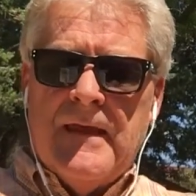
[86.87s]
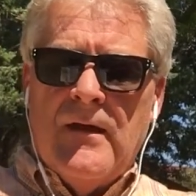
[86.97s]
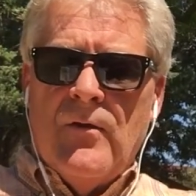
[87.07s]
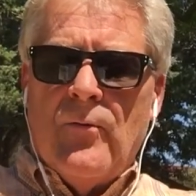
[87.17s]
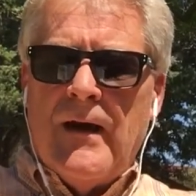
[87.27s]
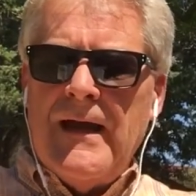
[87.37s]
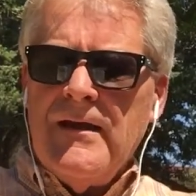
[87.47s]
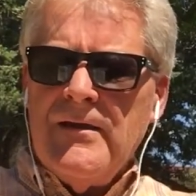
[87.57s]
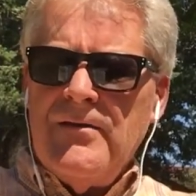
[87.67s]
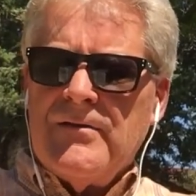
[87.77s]
Why
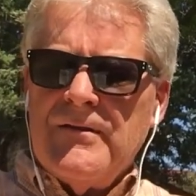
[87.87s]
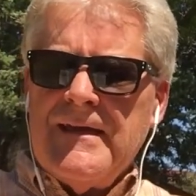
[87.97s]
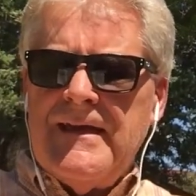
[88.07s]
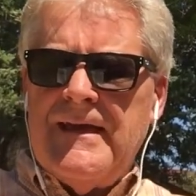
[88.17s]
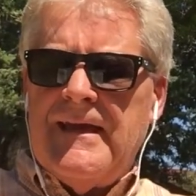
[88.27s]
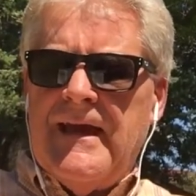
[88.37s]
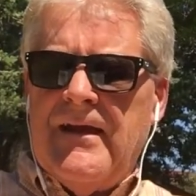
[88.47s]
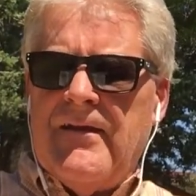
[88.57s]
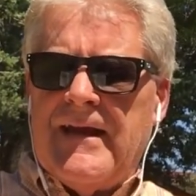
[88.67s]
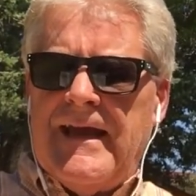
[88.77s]
are you clicking?
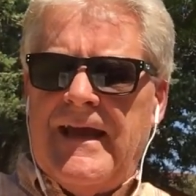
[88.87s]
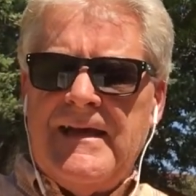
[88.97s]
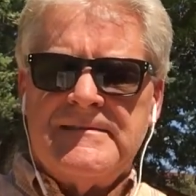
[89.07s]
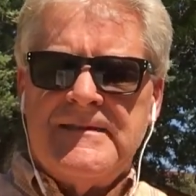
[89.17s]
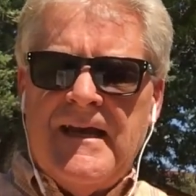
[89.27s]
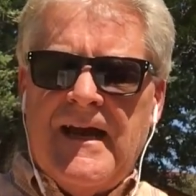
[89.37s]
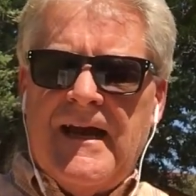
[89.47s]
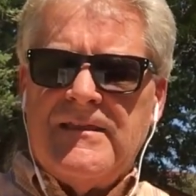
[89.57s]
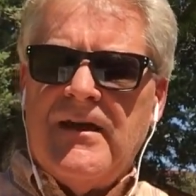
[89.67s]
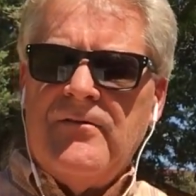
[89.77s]
Eric asked.
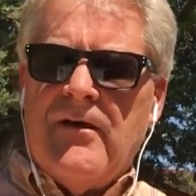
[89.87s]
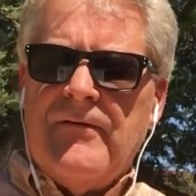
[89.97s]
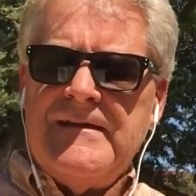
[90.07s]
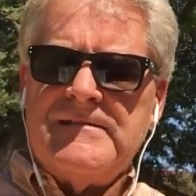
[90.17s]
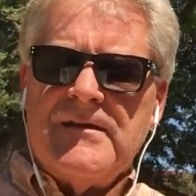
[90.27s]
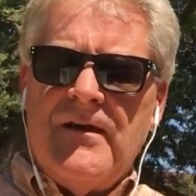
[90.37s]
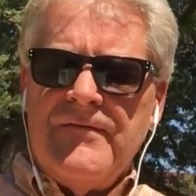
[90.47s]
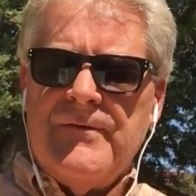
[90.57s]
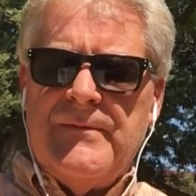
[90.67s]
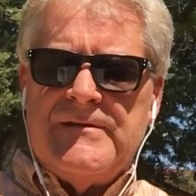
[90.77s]
I thought you already
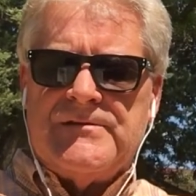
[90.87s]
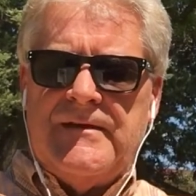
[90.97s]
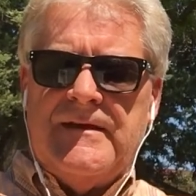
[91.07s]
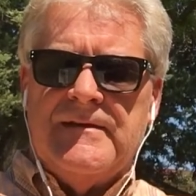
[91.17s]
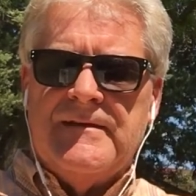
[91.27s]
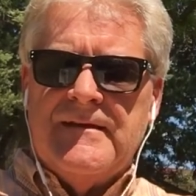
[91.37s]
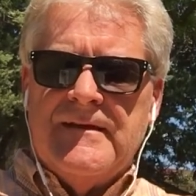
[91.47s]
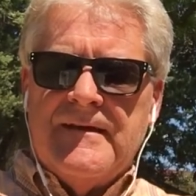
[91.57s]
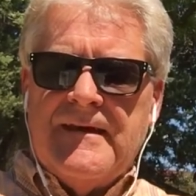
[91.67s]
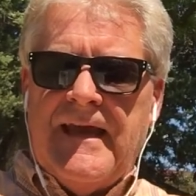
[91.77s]
solved the mystery.
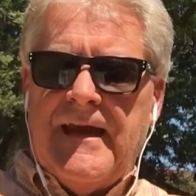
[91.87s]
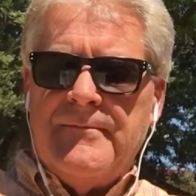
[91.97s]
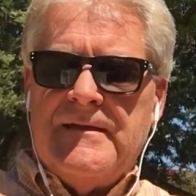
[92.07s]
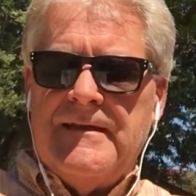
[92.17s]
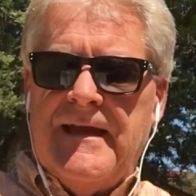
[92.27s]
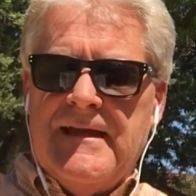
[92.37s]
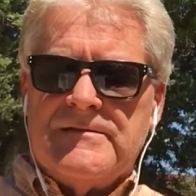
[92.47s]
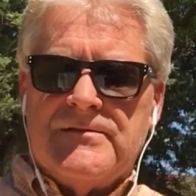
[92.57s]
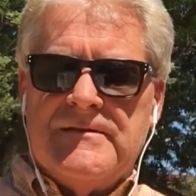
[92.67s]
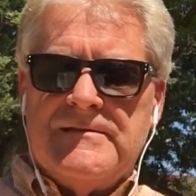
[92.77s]
Cam didn't
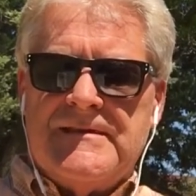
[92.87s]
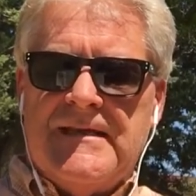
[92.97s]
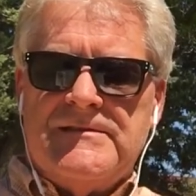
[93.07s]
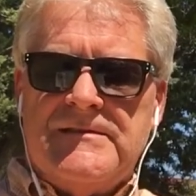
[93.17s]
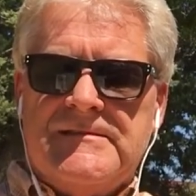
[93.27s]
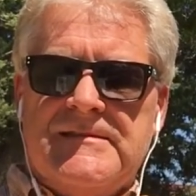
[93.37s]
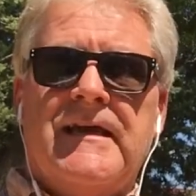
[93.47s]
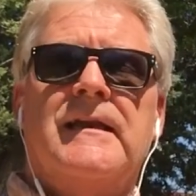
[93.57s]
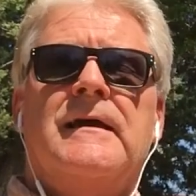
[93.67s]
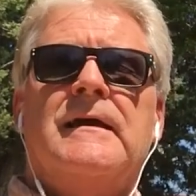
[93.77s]
answer. Instead, she
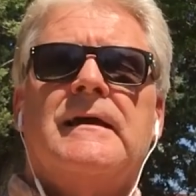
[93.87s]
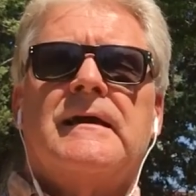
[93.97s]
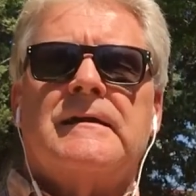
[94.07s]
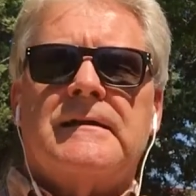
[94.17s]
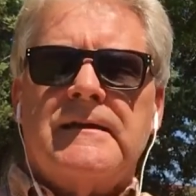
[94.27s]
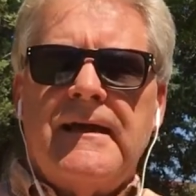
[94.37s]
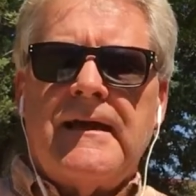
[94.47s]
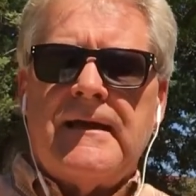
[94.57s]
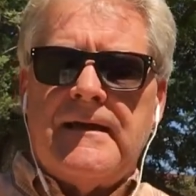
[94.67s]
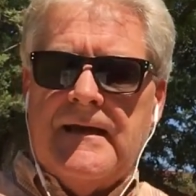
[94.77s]
said,
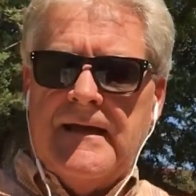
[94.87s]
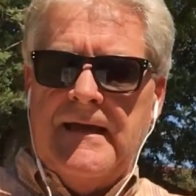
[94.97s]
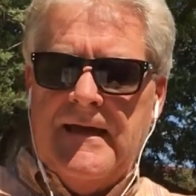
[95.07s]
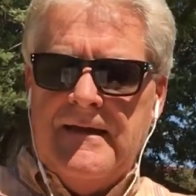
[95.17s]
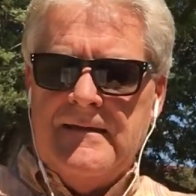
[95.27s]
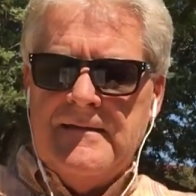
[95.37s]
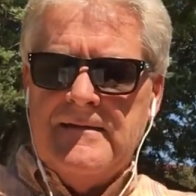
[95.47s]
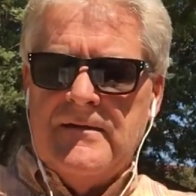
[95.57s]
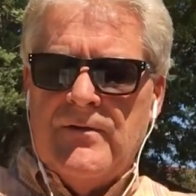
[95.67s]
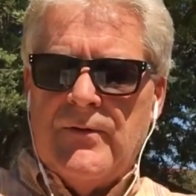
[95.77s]
click again.
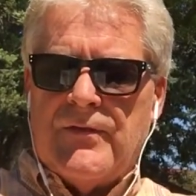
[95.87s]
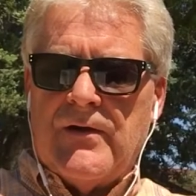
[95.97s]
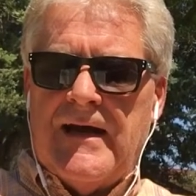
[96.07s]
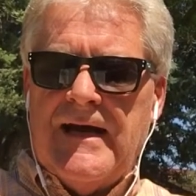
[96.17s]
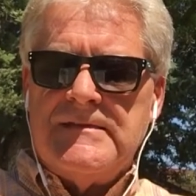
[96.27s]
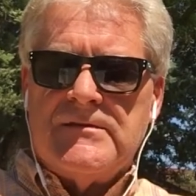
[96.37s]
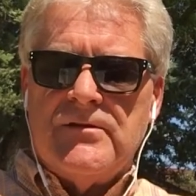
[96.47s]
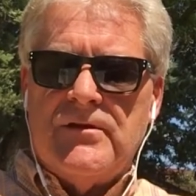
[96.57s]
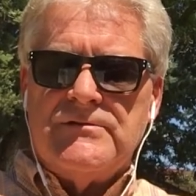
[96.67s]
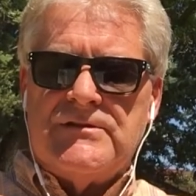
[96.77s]
With her eyes
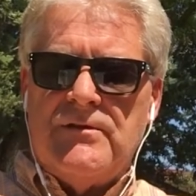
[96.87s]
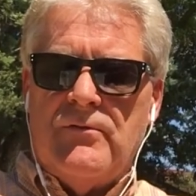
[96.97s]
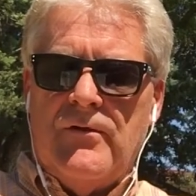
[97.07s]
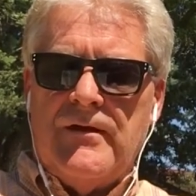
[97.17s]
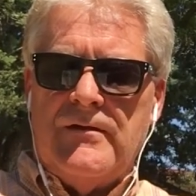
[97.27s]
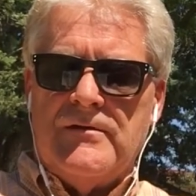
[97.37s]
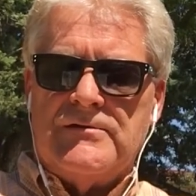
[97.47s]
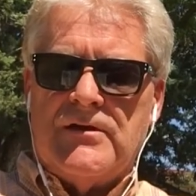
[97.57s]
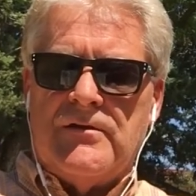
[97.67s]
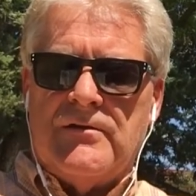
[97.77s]
closed, she wrote in her
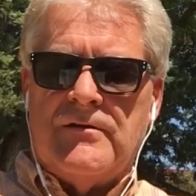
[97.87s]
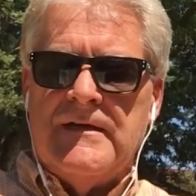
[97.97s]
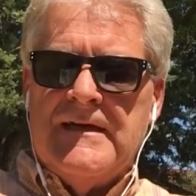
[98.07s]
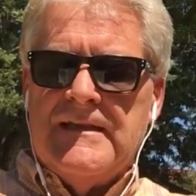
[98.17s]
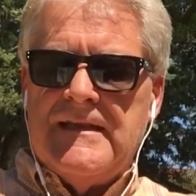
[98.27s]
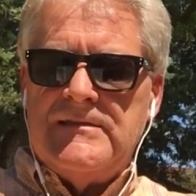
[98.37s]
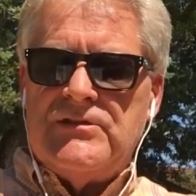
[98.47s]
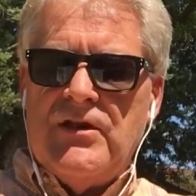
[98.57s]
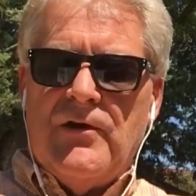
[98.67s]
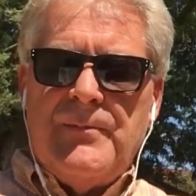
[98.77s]
journal. Then
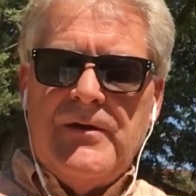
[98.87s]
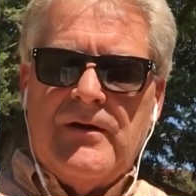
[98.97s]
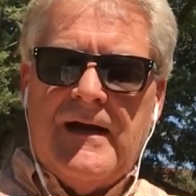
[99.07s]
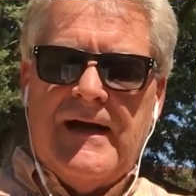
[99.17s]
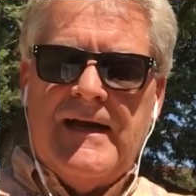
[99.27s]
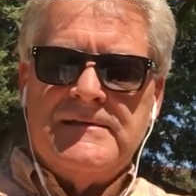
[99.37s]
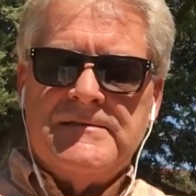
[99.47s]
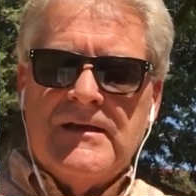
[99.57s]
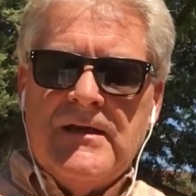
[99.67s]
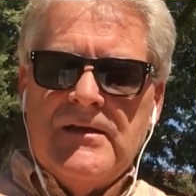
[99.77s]
she opened her
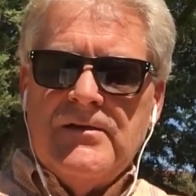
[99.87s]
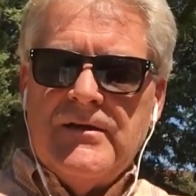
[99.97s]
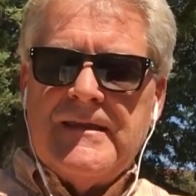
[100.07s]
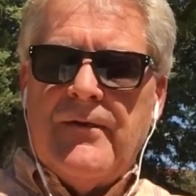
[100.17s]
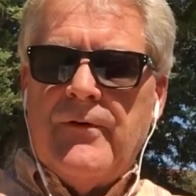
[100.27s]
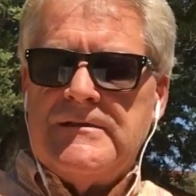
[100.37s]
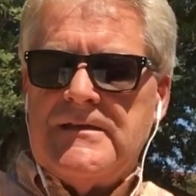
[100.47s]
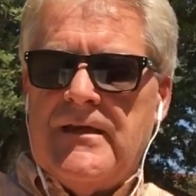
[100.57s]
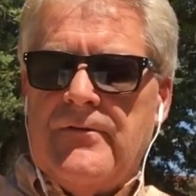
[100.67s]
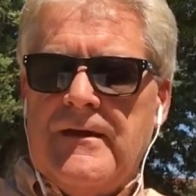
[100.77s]
eyes, looked at what
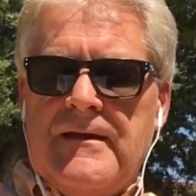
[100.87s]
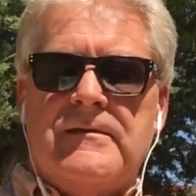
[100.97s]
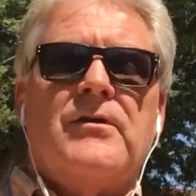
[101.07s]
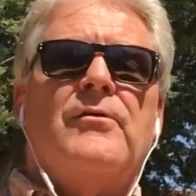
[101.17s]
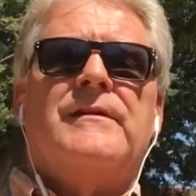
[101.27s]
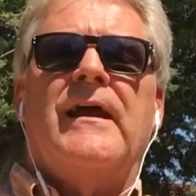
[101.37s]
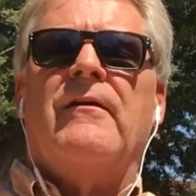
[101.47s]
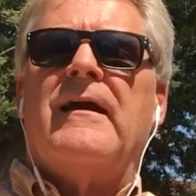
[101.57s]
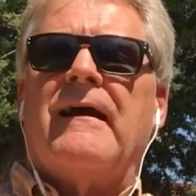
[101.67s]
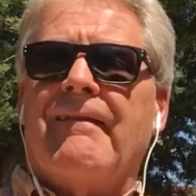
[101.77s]
she had written, and told
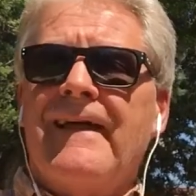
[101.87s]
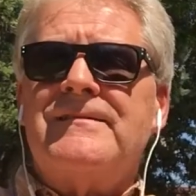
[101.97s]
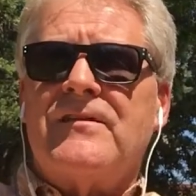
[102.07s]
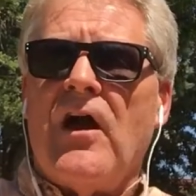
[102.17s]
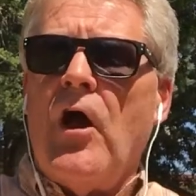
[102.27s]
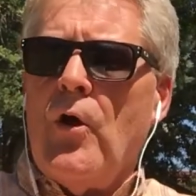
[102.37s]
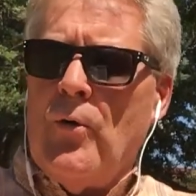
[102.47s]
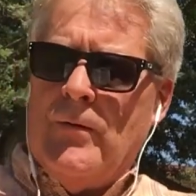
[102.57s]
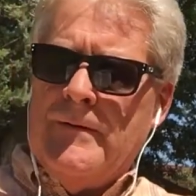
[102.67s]
Eric, let's go.